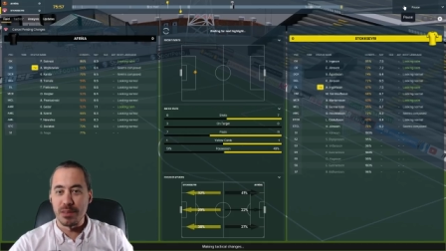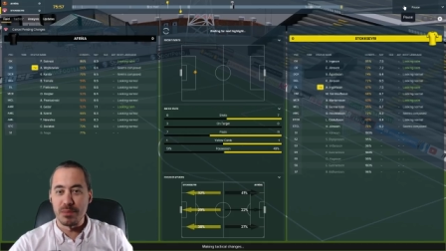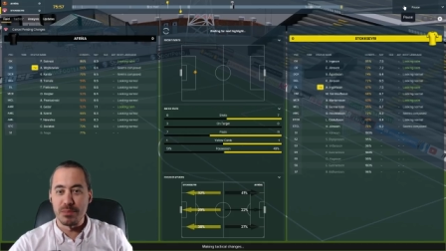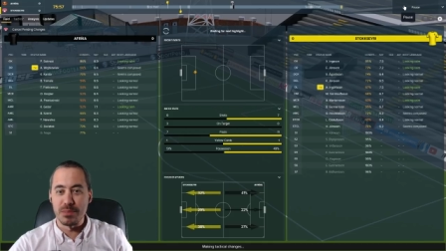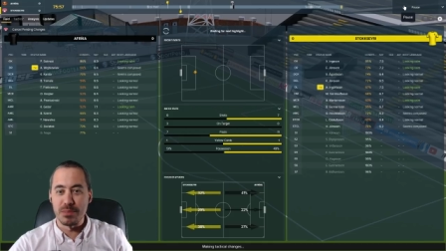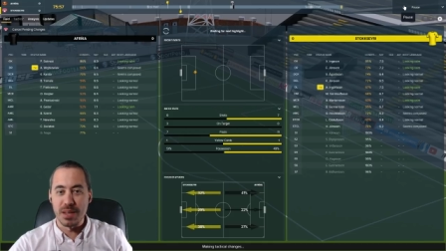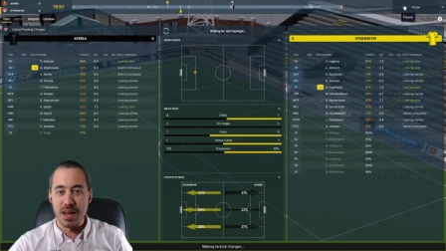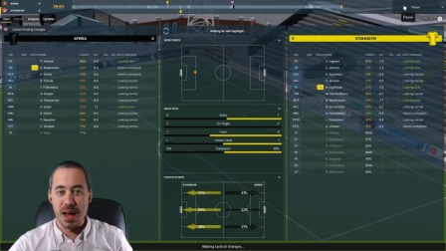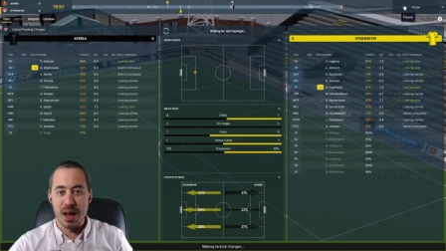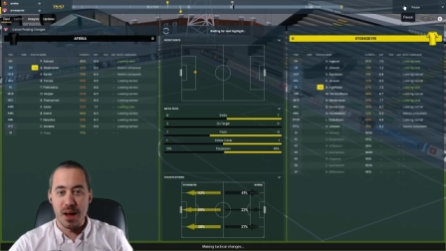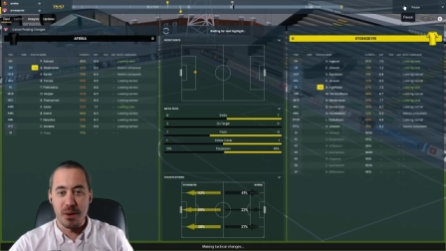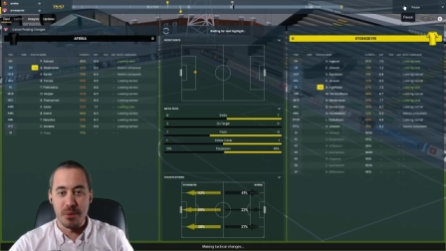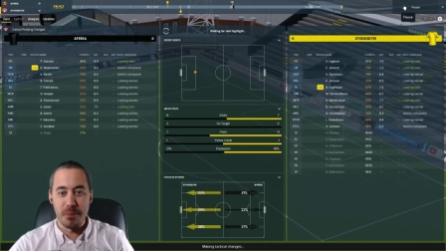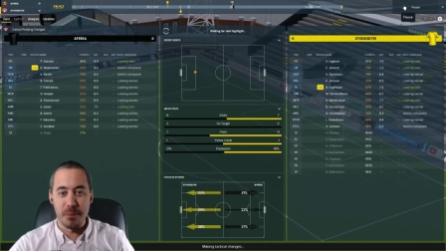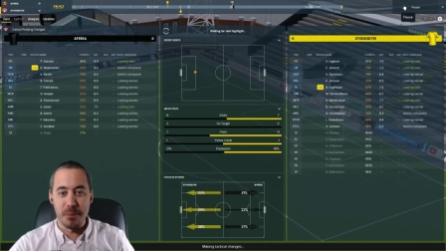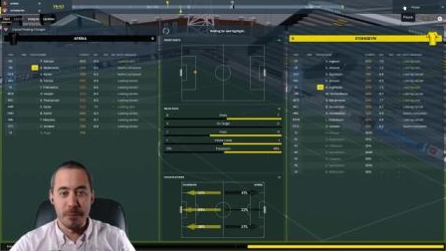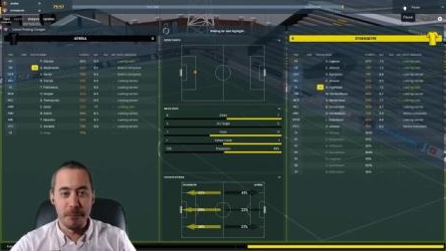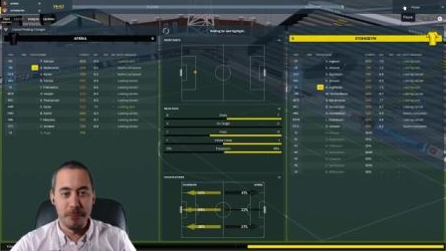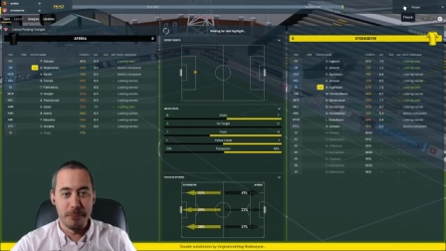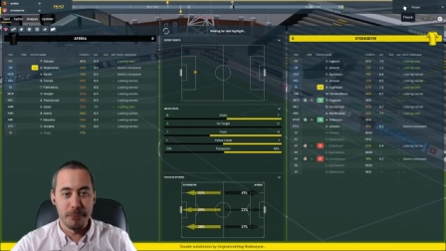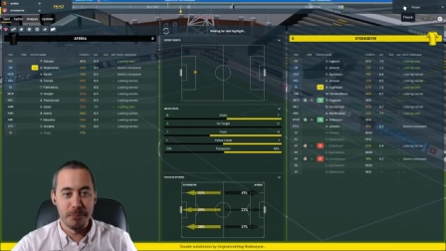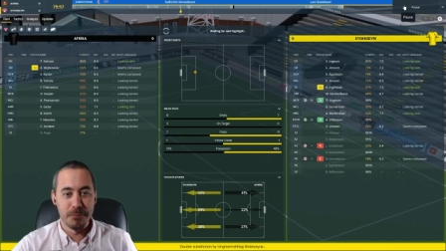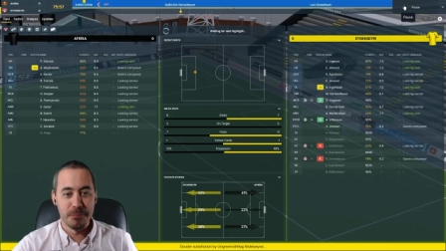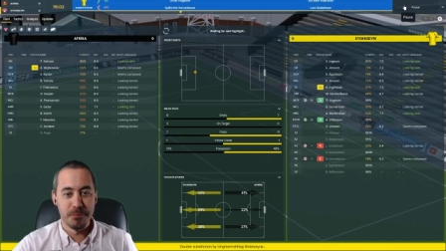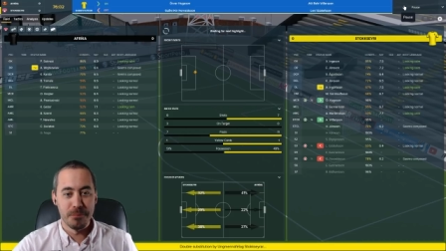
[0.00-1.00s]
them down?
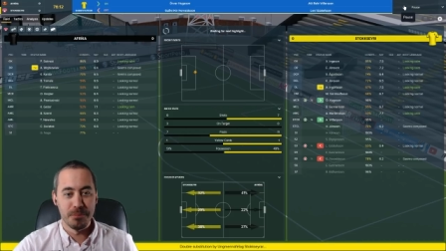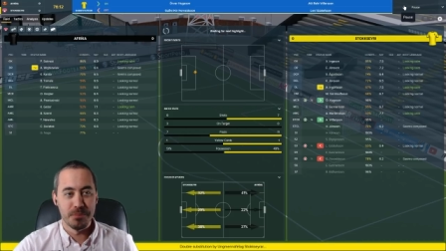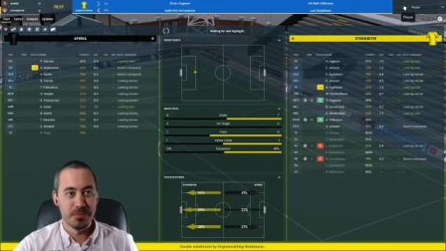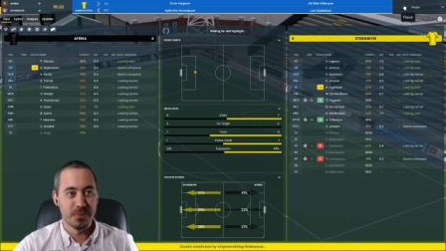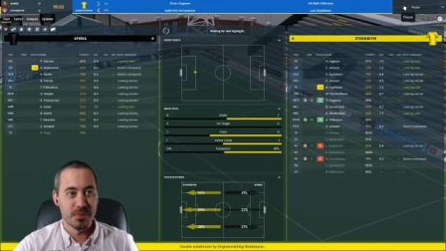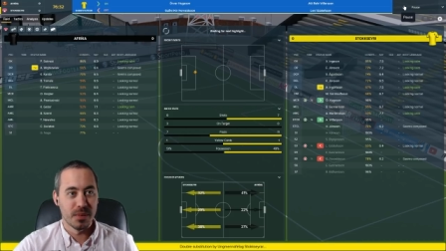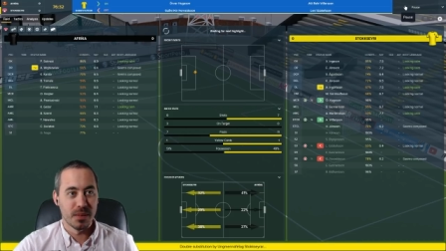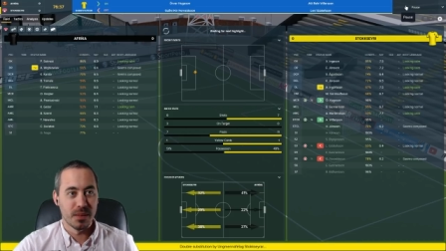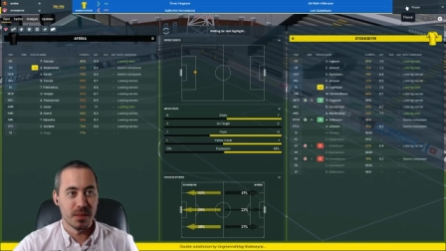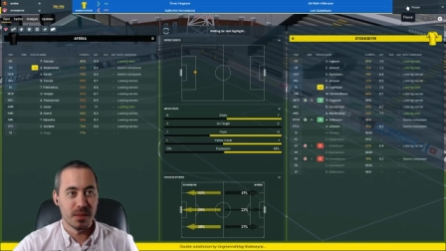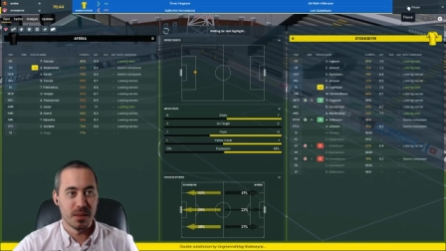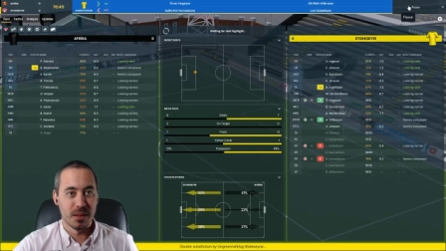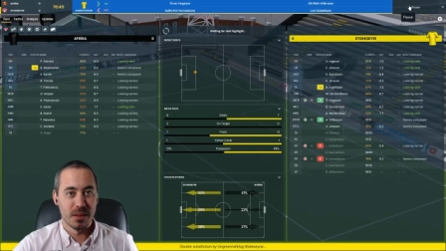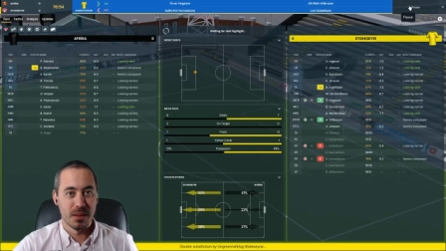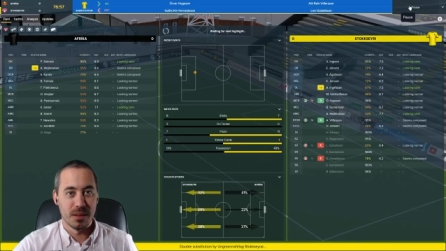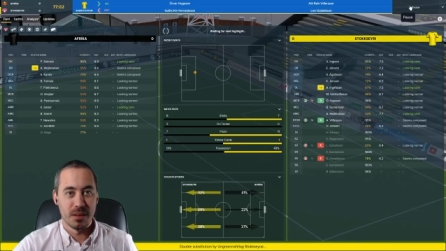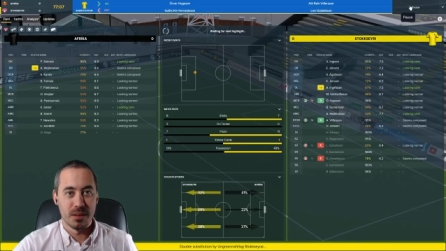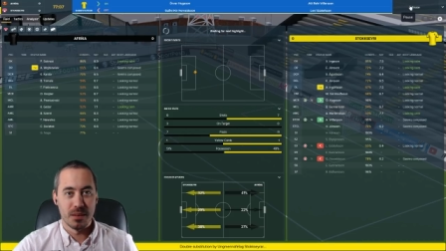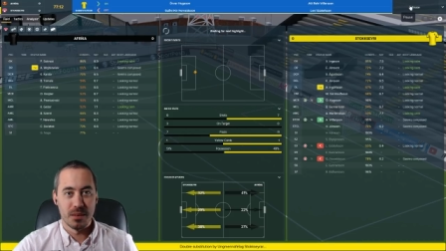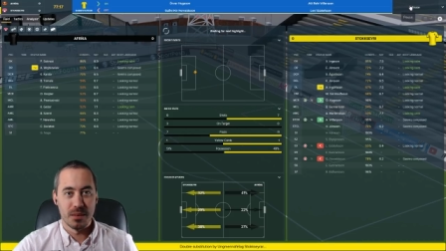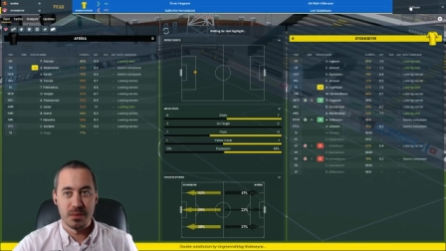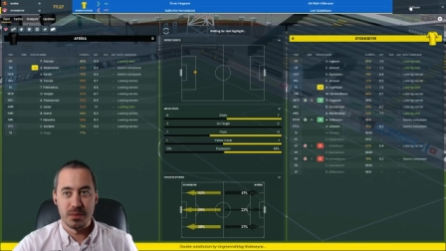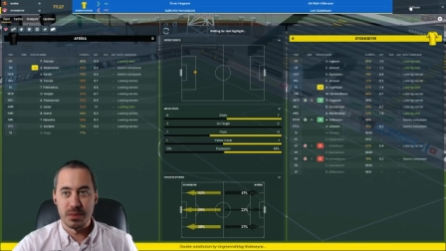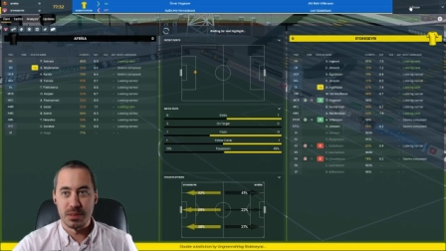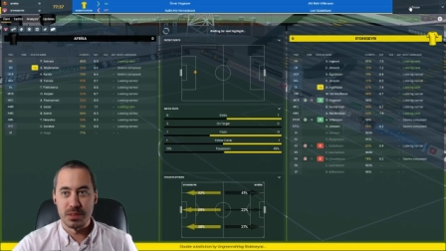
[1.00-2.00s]

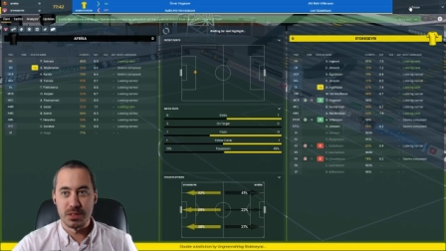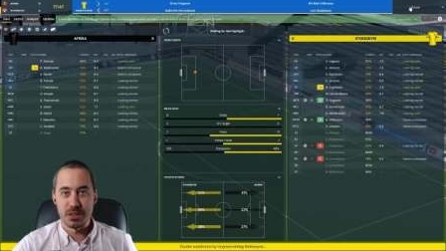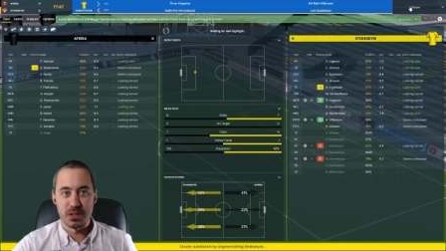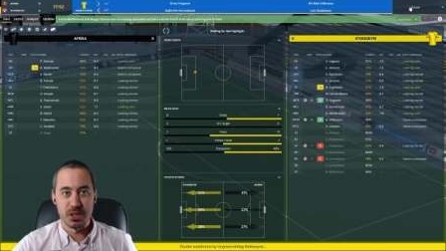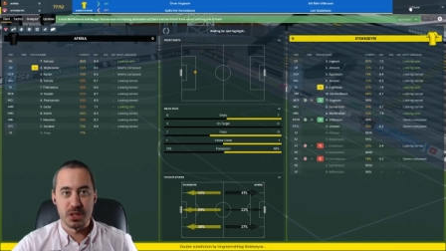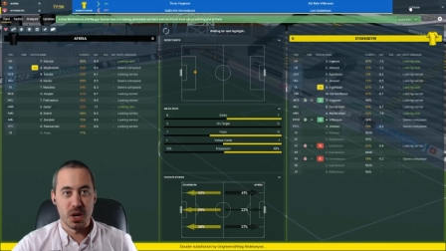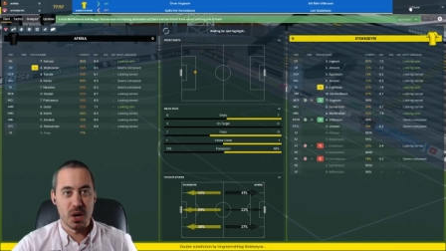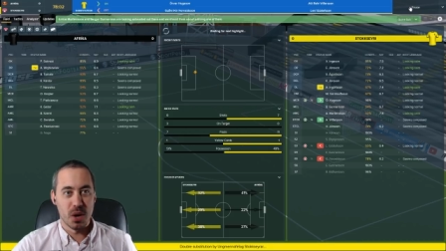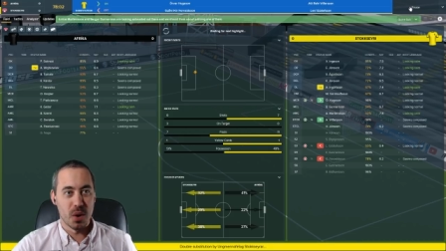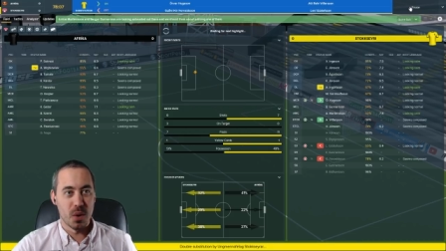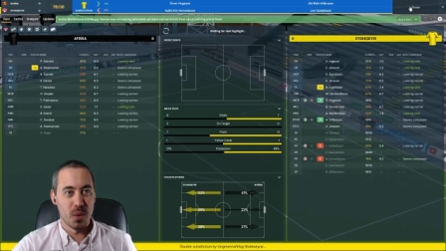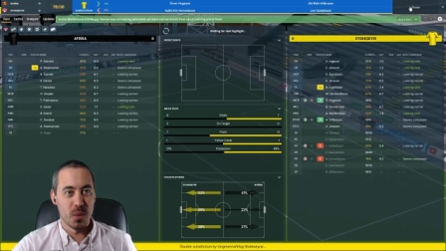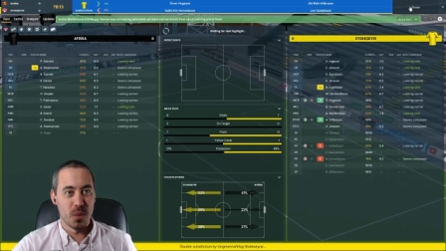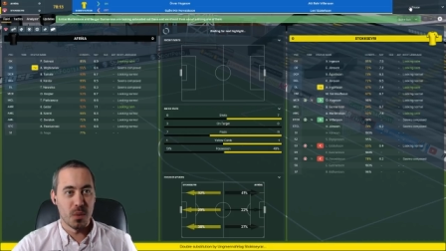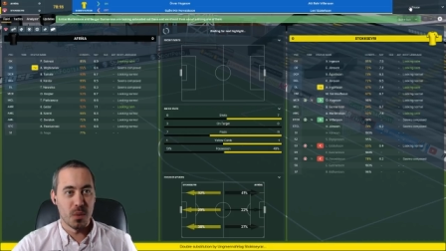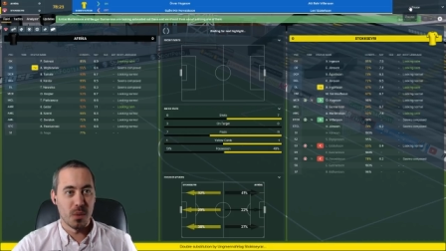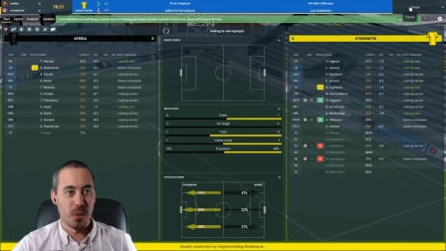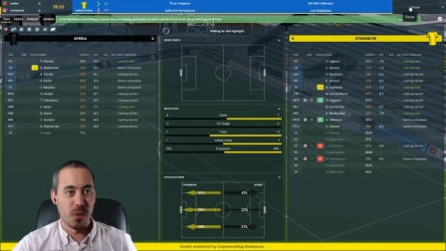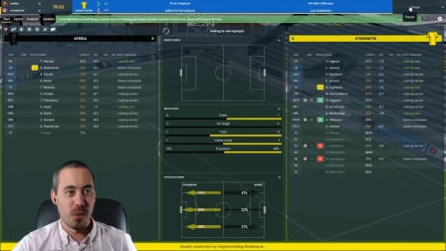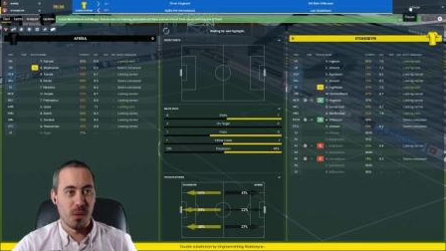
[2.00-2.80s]
Let's go.